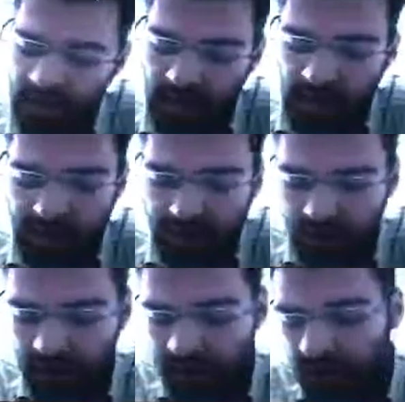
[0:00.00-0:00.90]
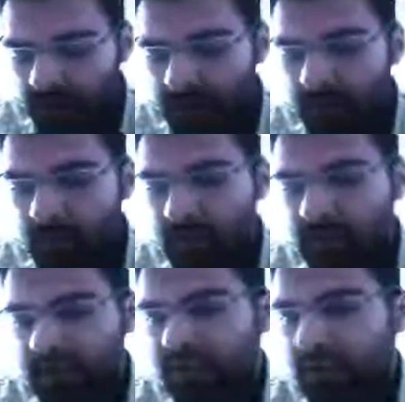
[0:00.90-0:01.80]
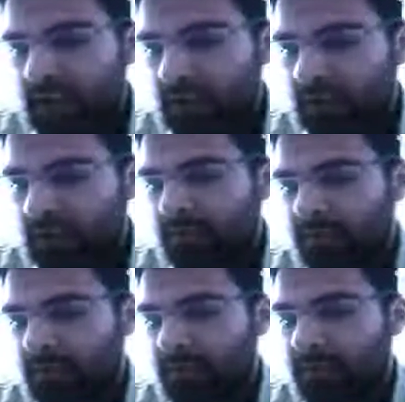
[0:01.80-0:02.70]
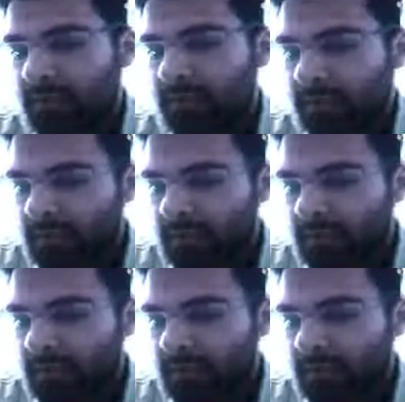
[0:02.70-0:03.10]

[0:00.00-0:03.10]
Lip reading: later it became one spin-out of this company.